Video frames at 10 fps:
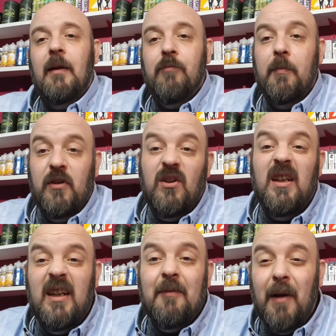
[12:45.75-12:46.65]
I'm probably going to
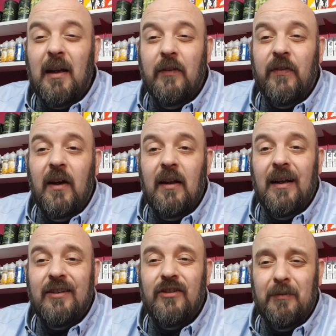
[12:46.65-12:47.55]
need a magnifying
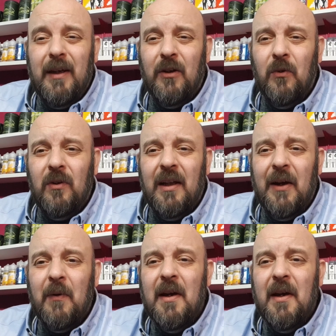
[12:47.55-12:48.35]
glass because I'm getting old now.